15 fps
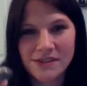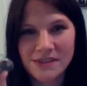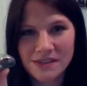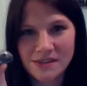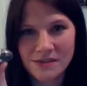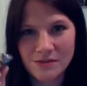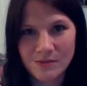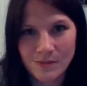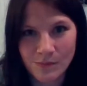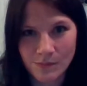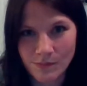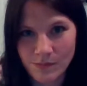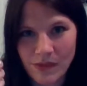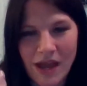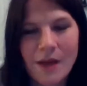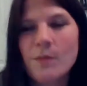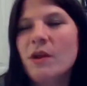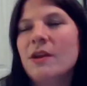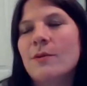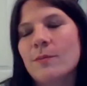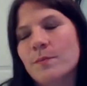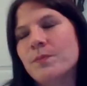This, I
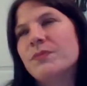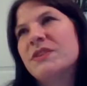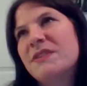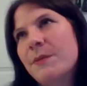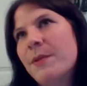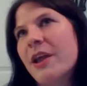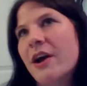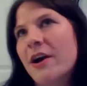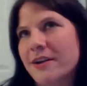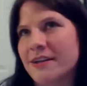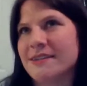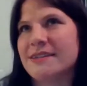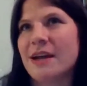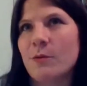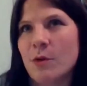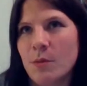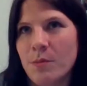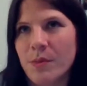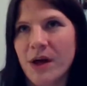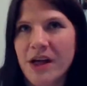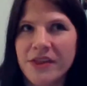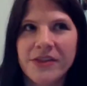mean, to be honest, I would
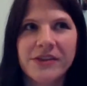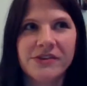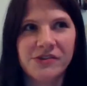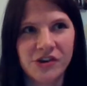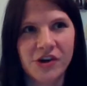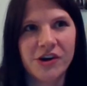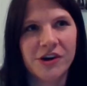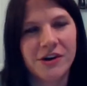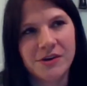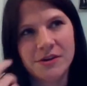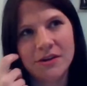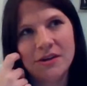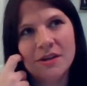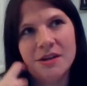have bought the jar